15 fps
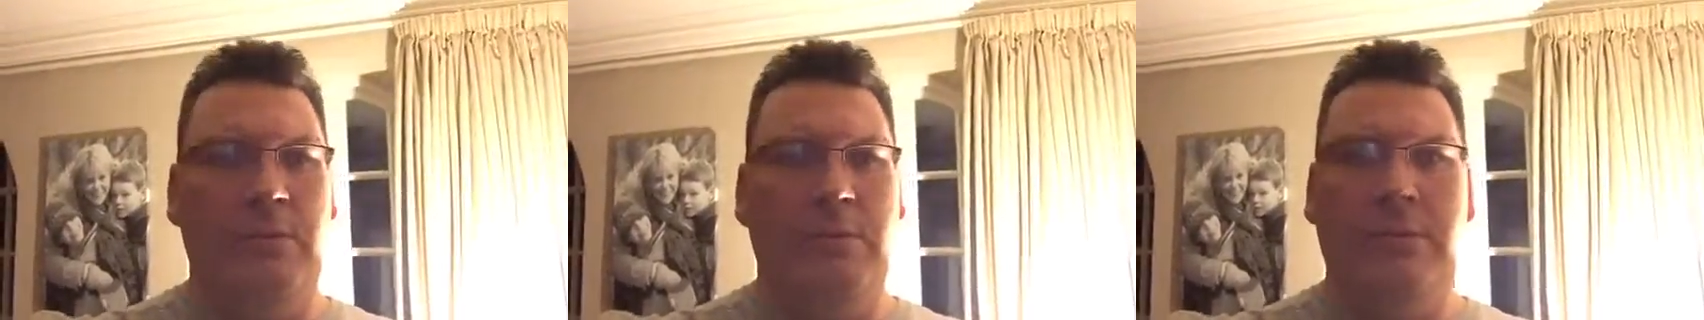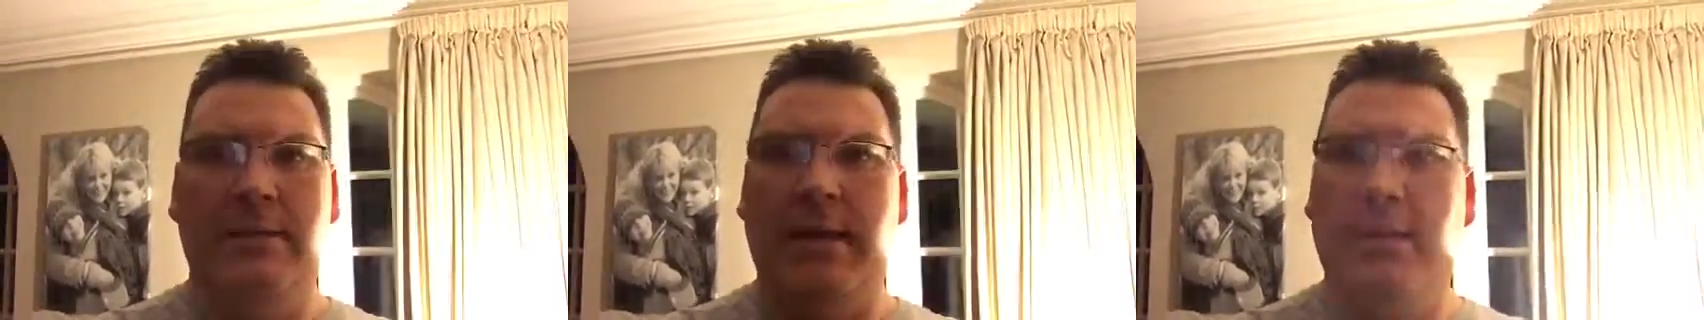
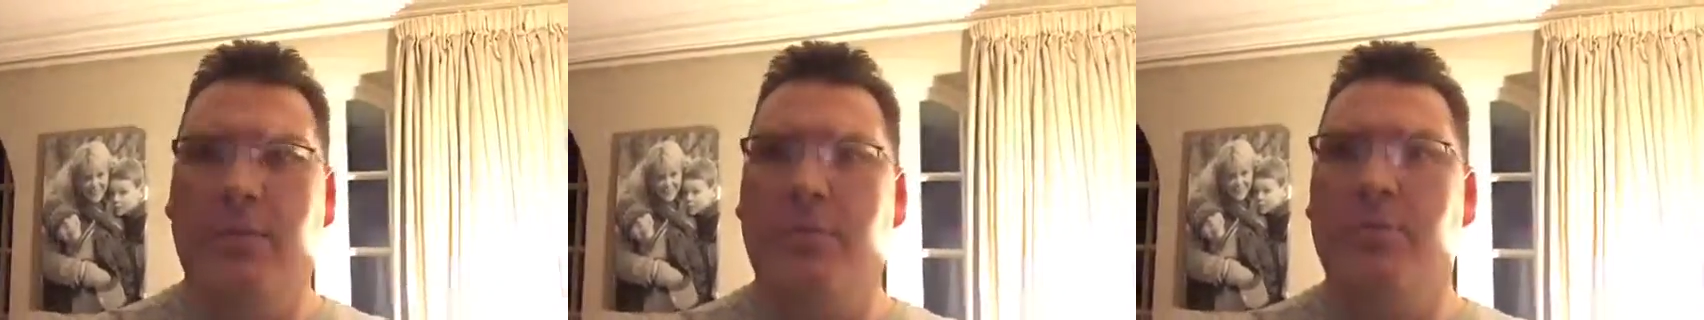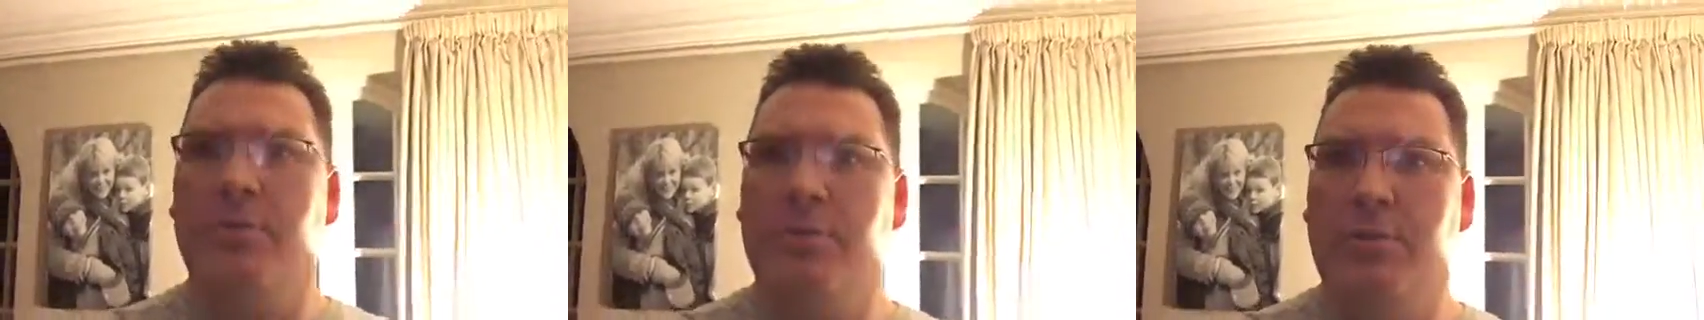set
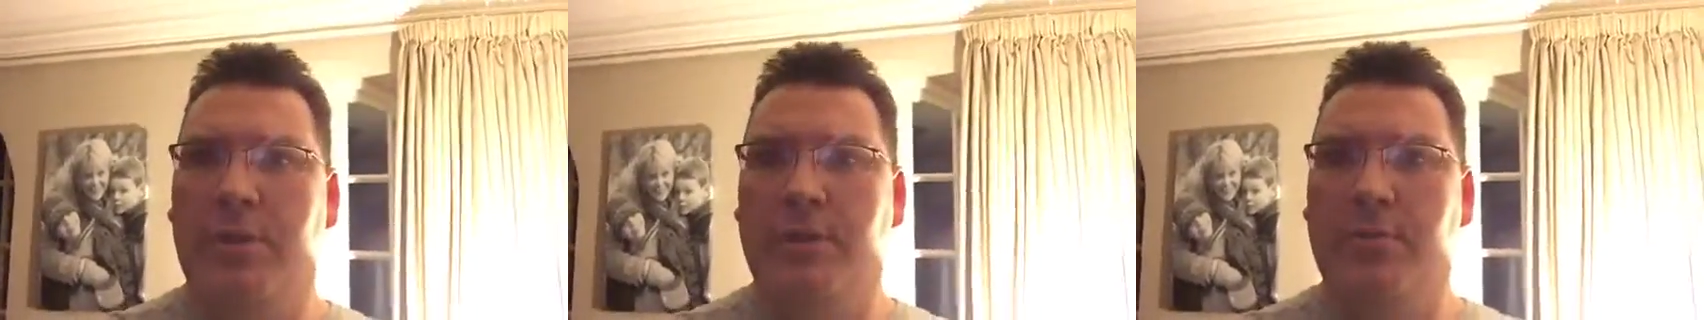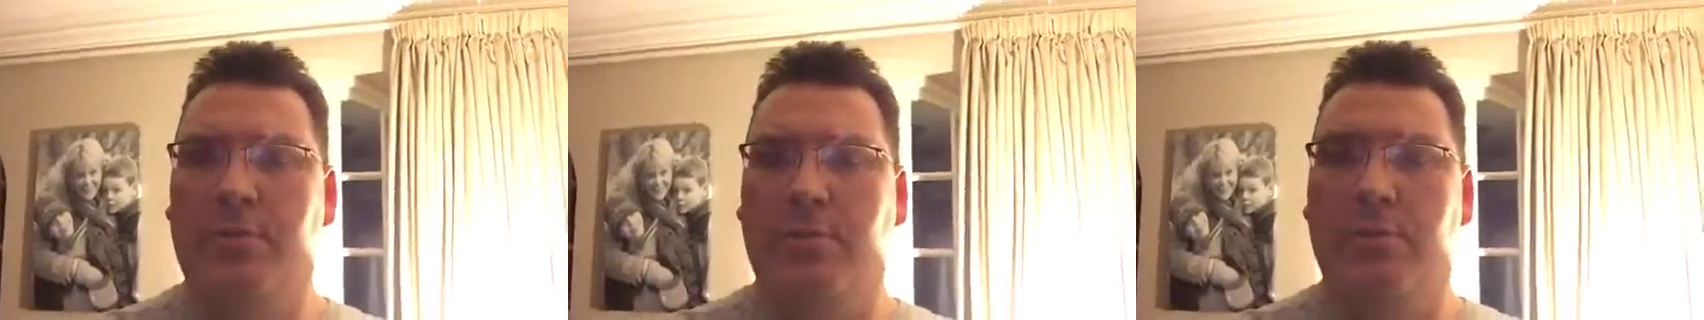those
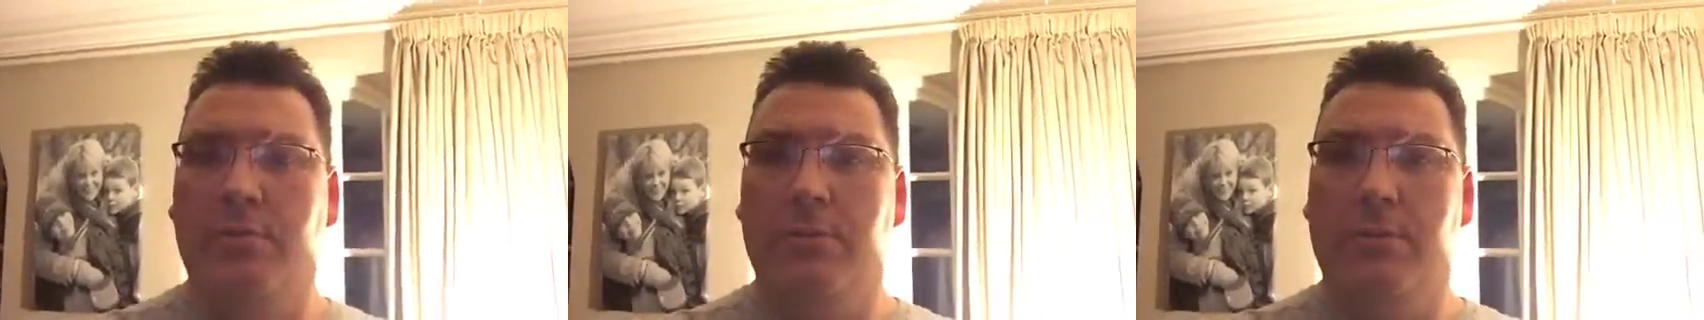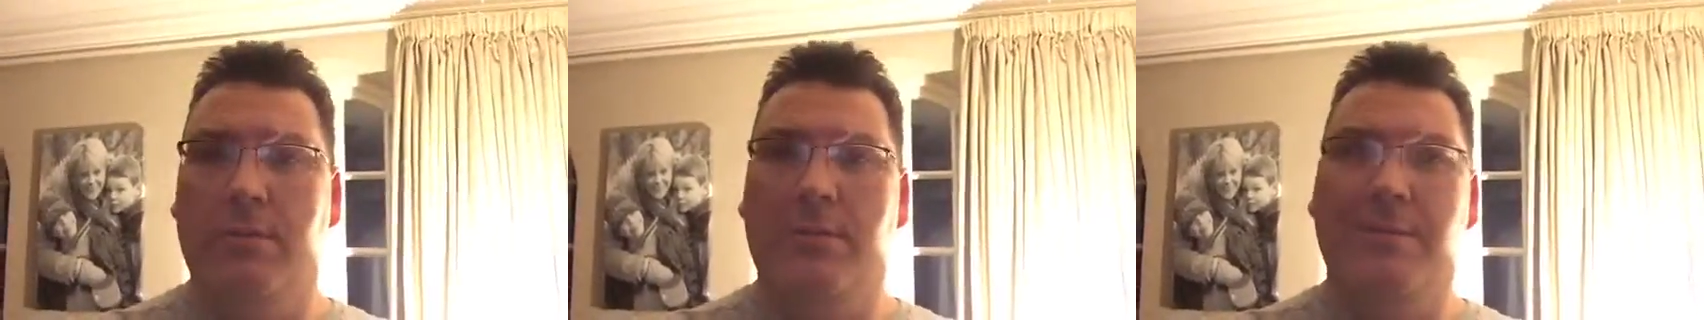stretch
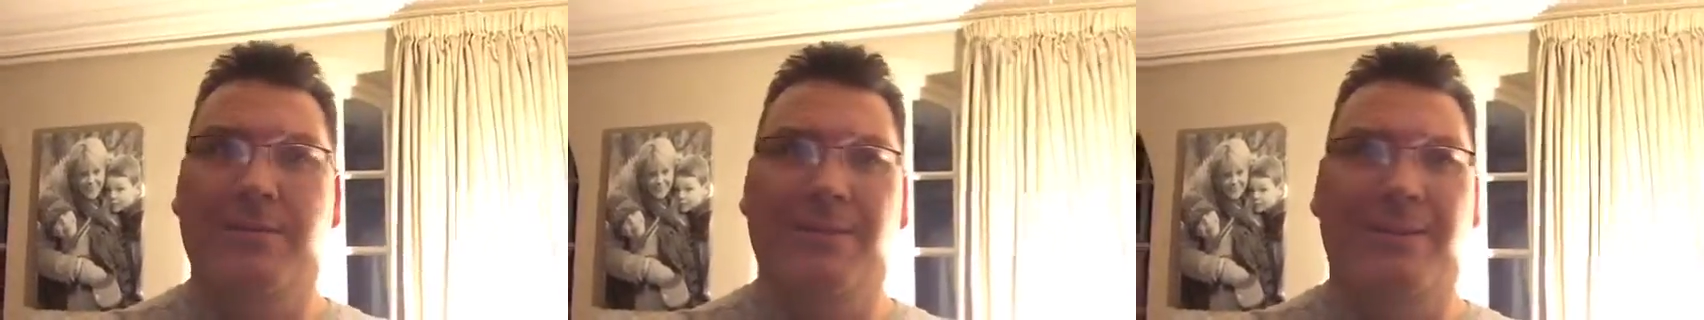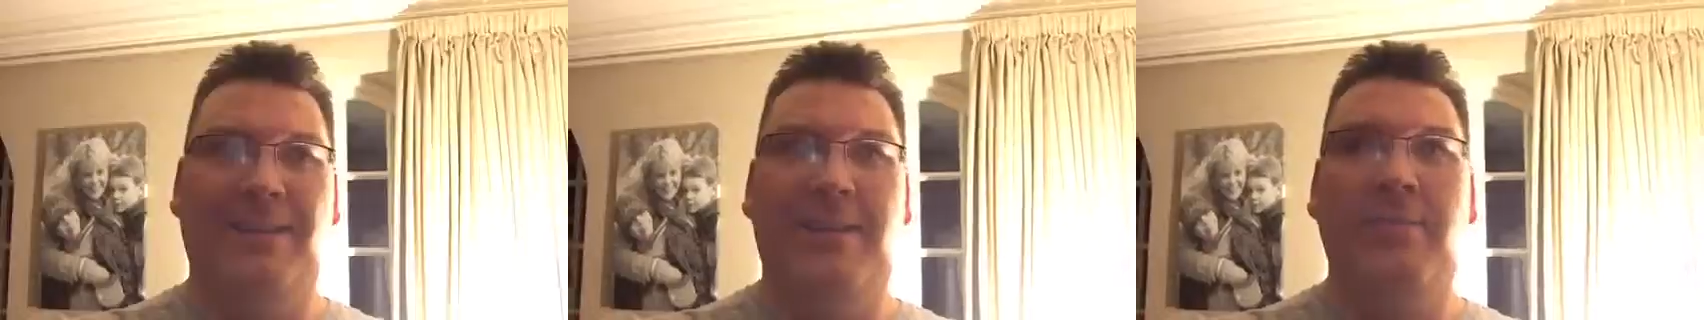goals
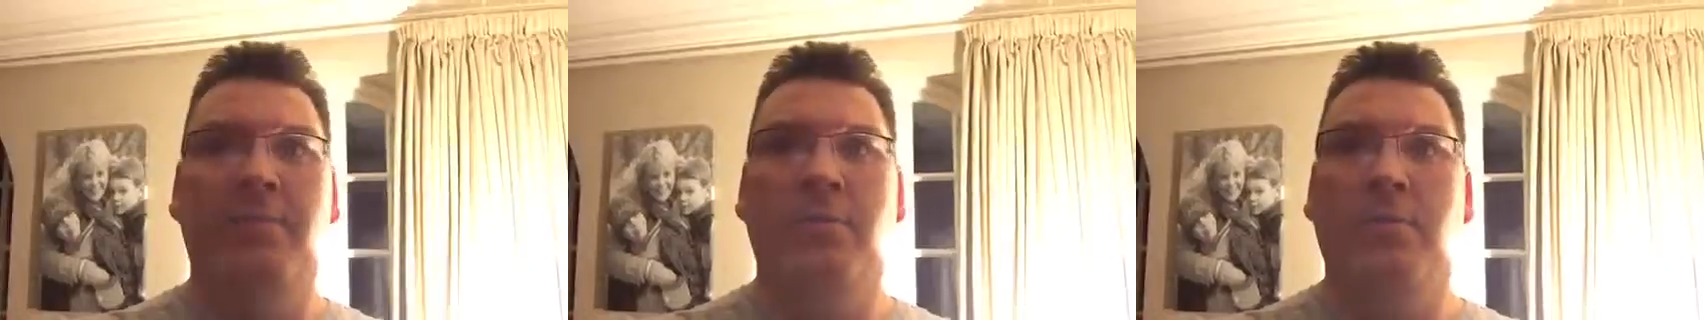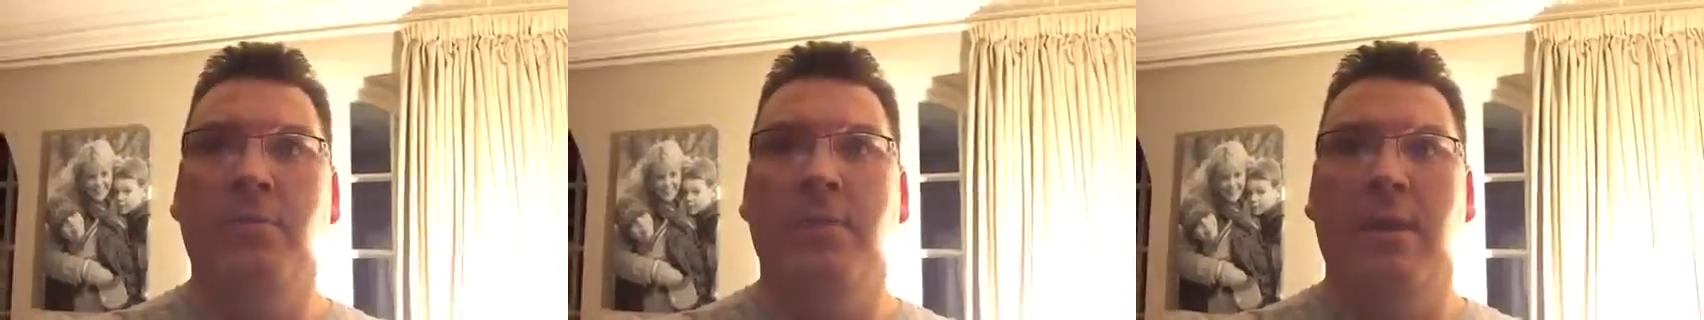to
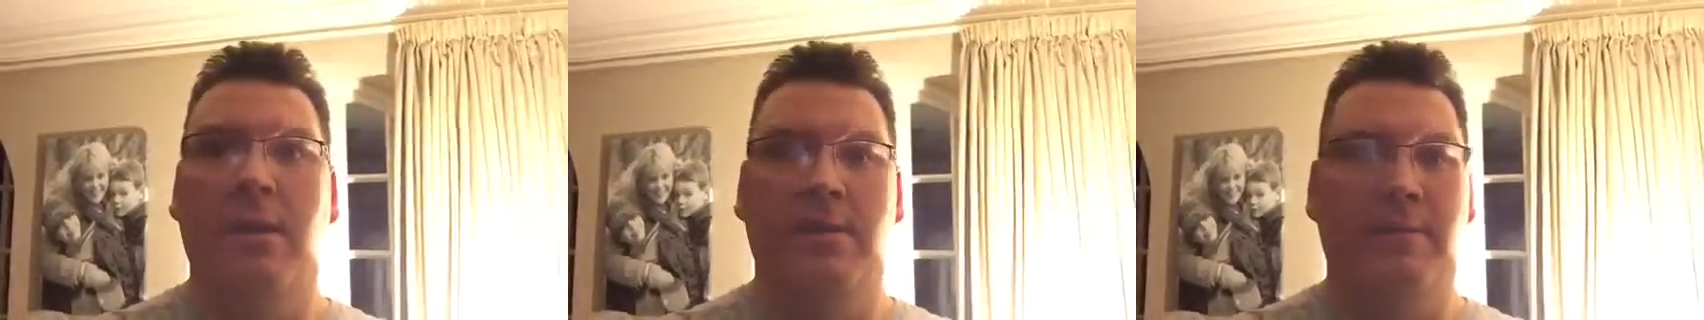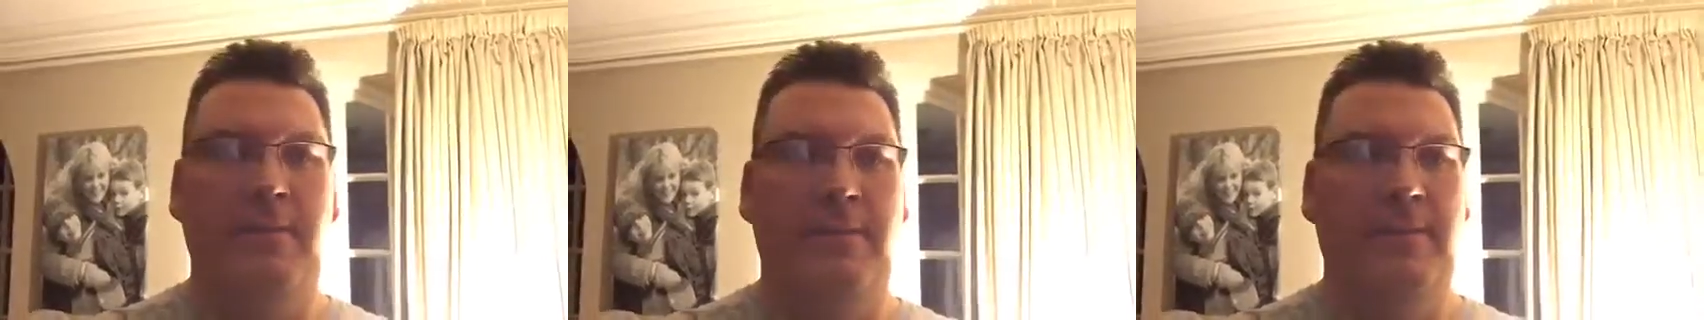give you
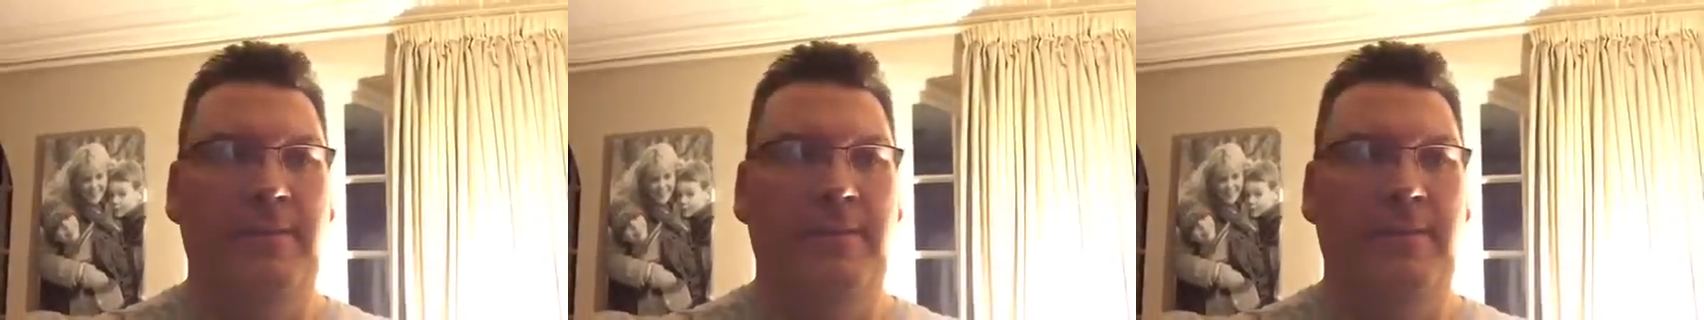that